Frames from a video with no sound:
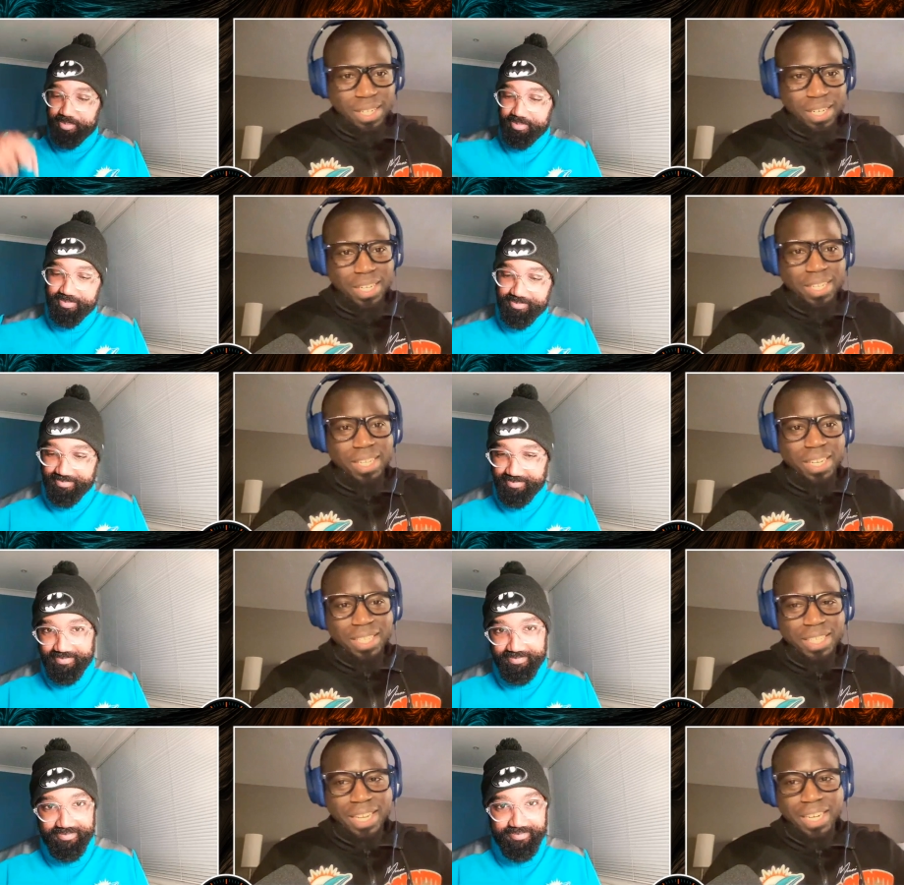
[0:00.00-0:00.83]
Speaker 1: let,
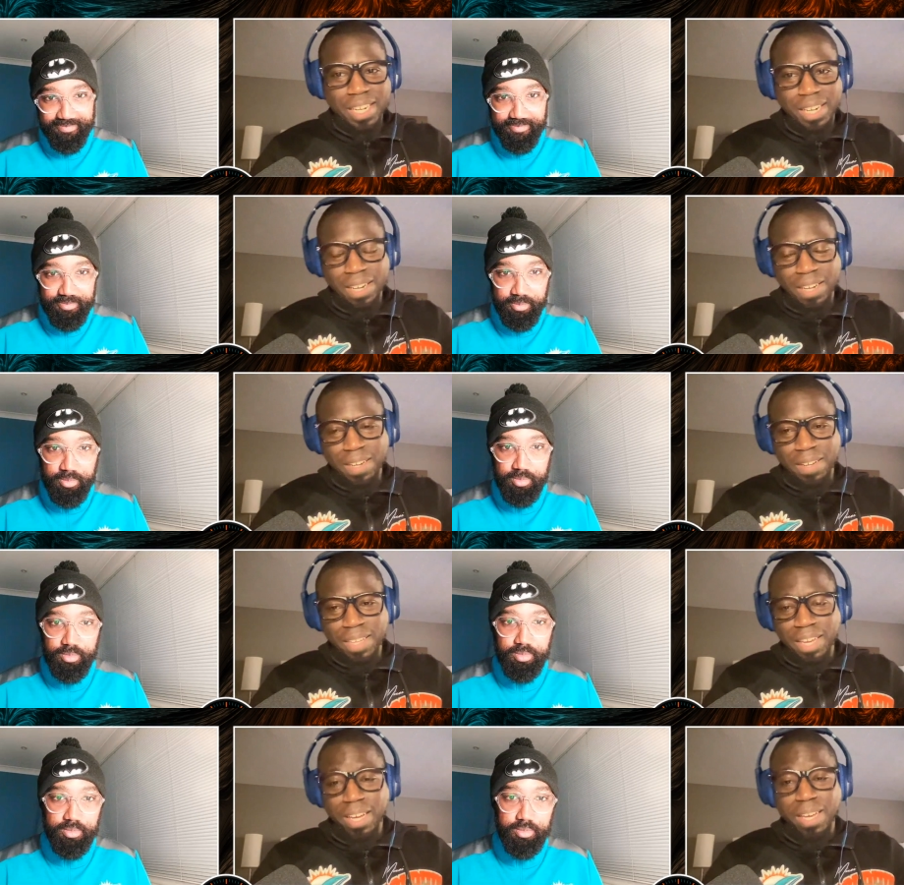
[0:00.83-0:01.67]
let's get into uh
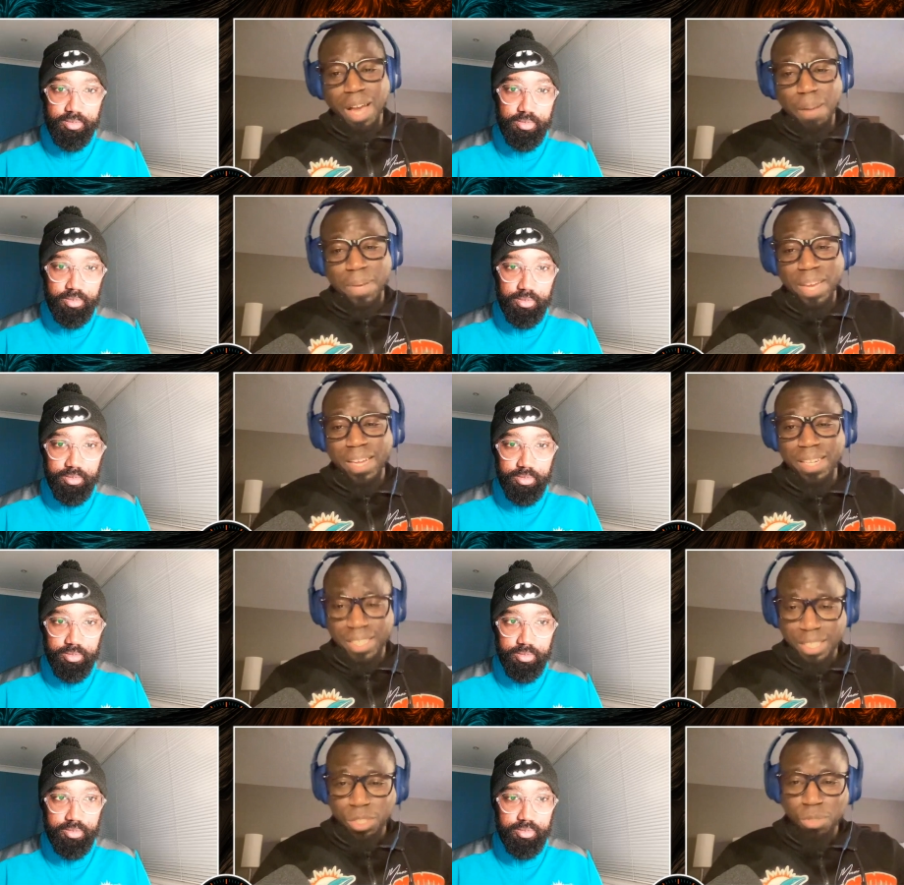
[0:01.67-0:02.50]
yeah comment. Hey,
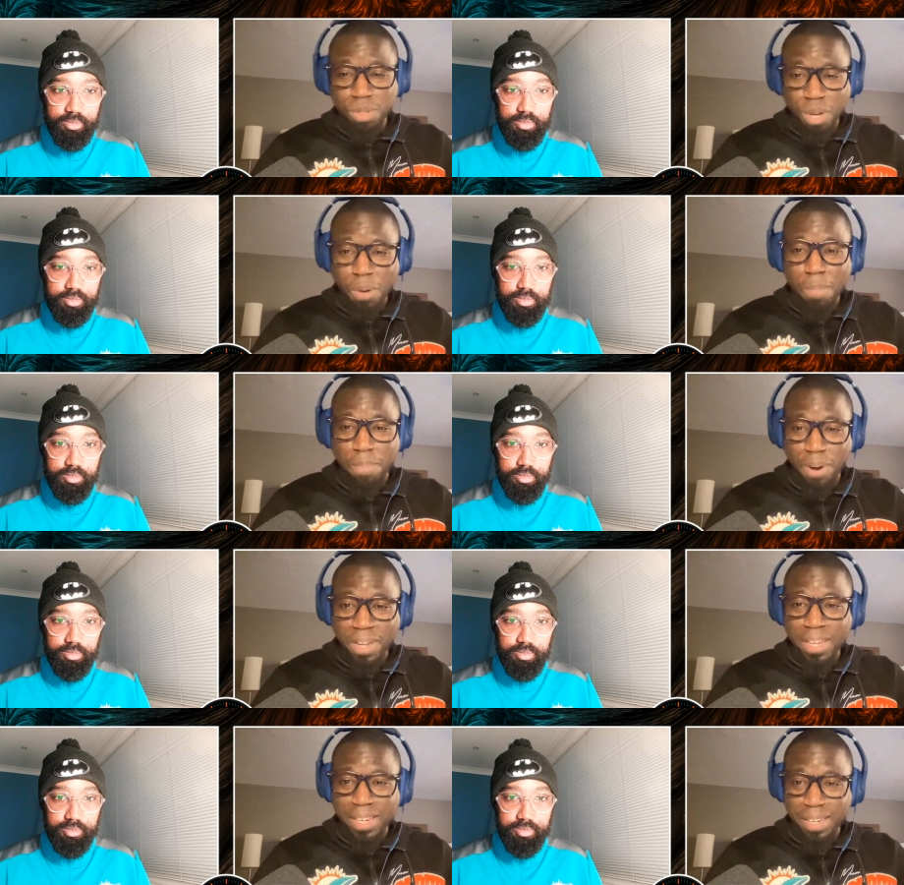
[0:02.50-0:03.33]
did you know
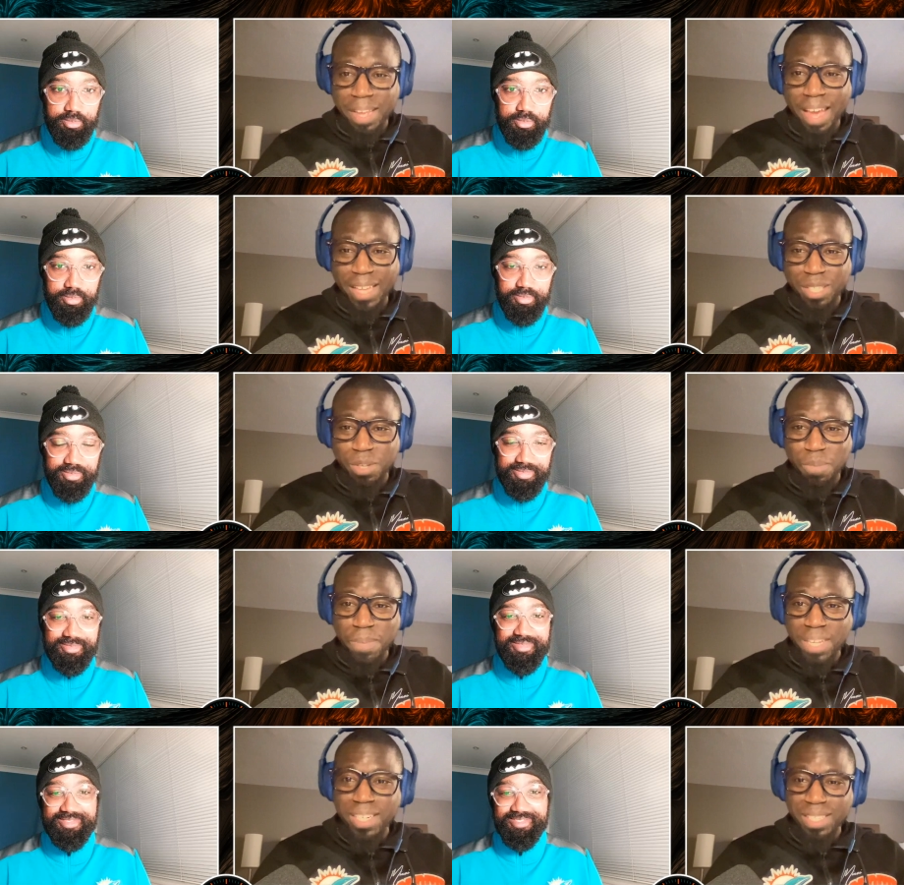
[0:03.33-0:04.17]
Boyant had two
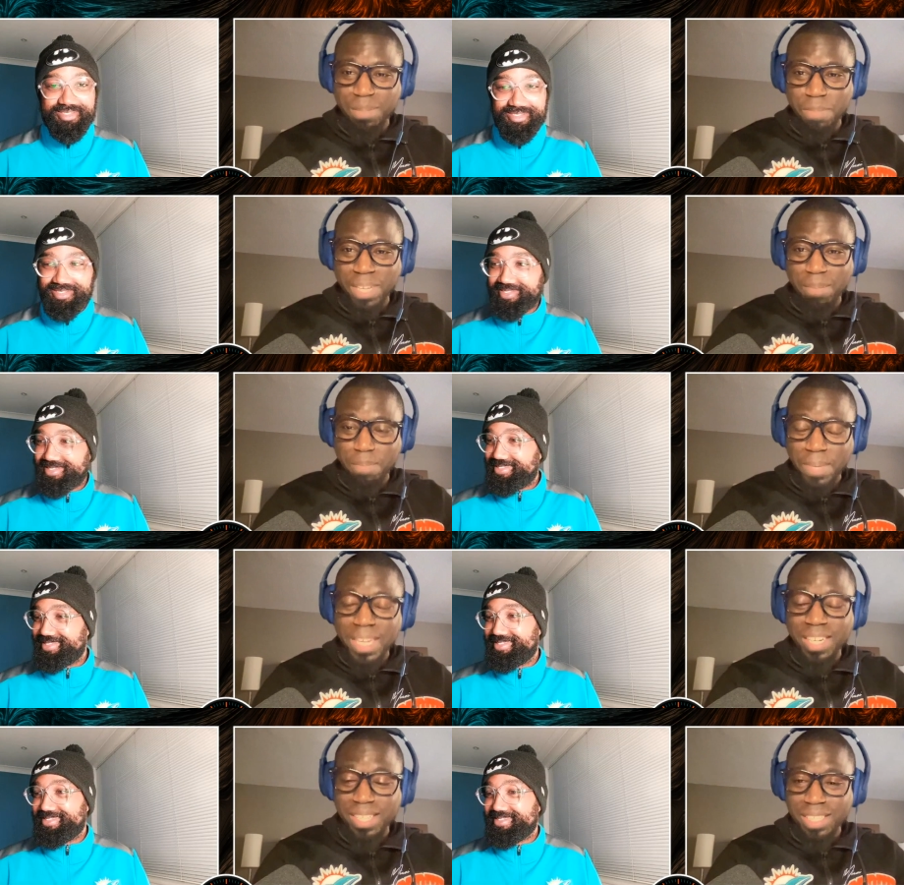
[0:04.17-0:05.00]
meeting meet
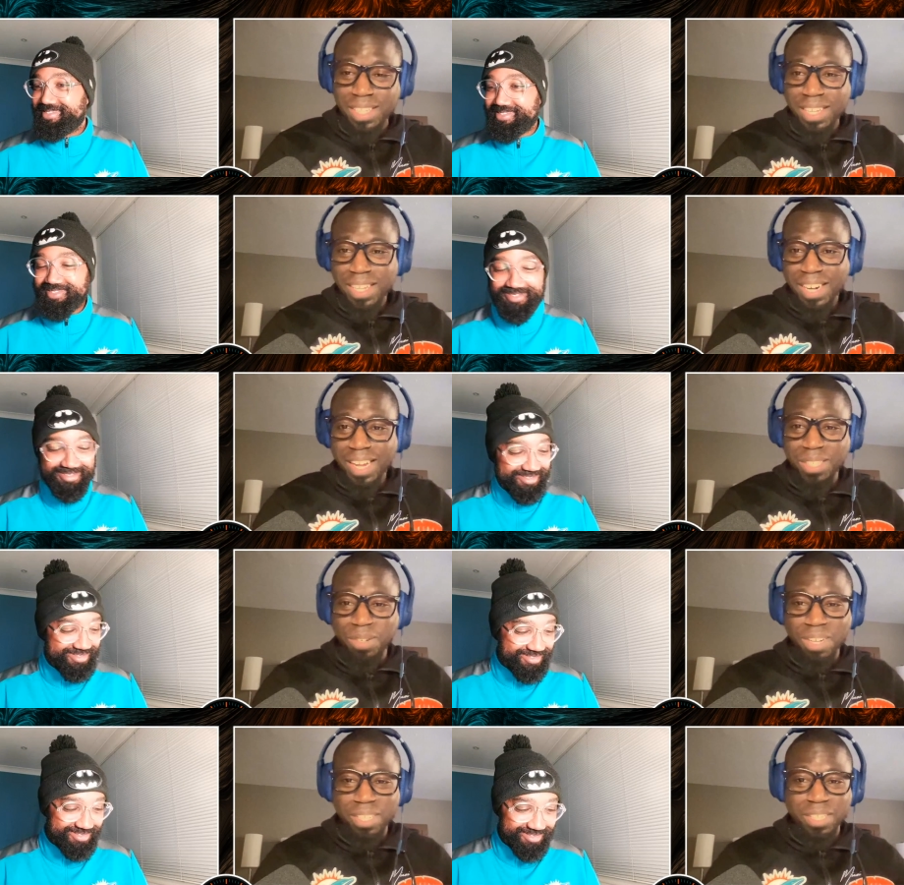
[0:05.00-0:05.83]
meetings? That's
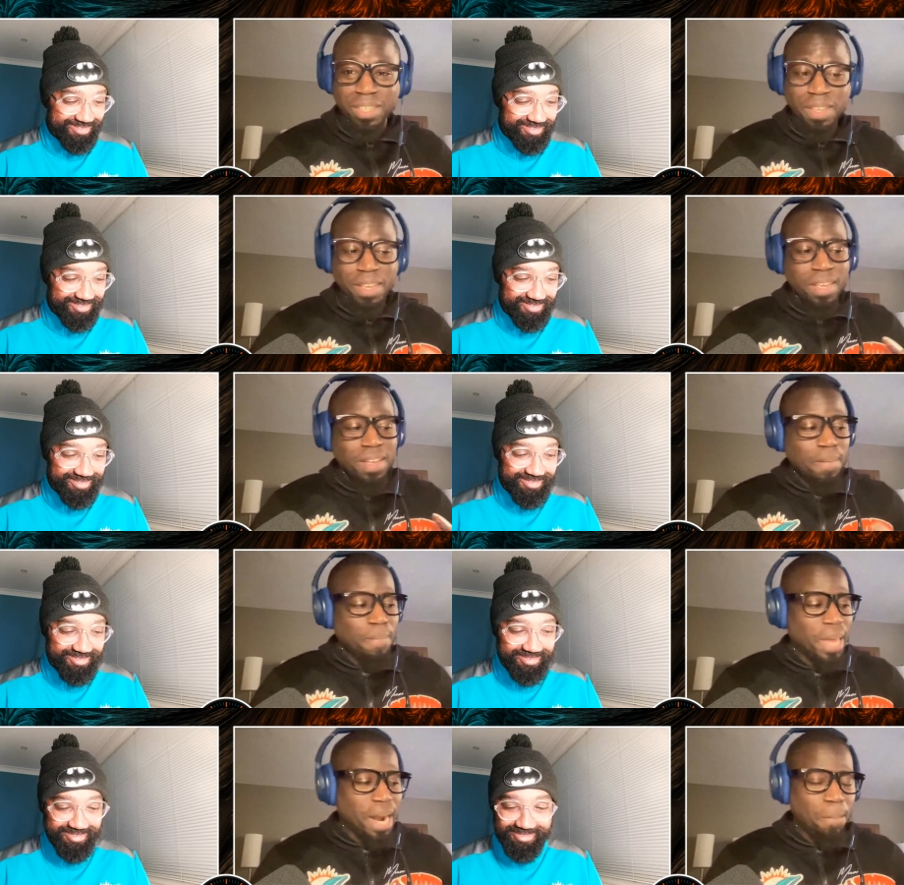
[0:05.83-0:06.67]
crazy.
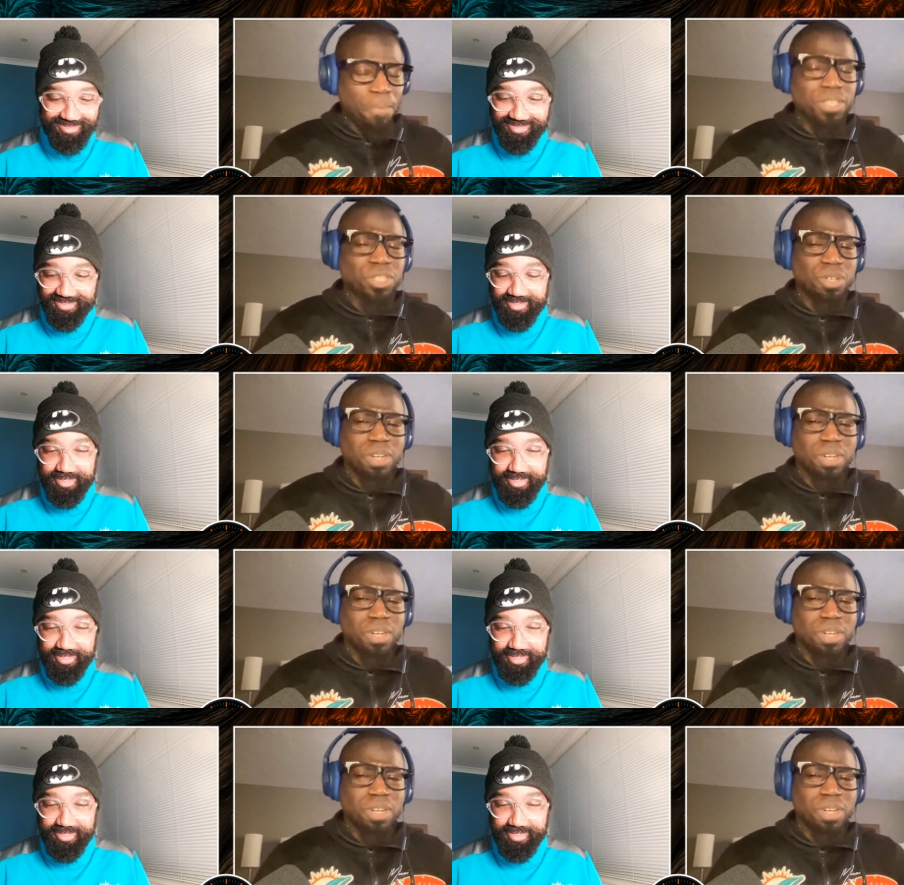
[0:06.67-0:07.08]
And I'm pretty sure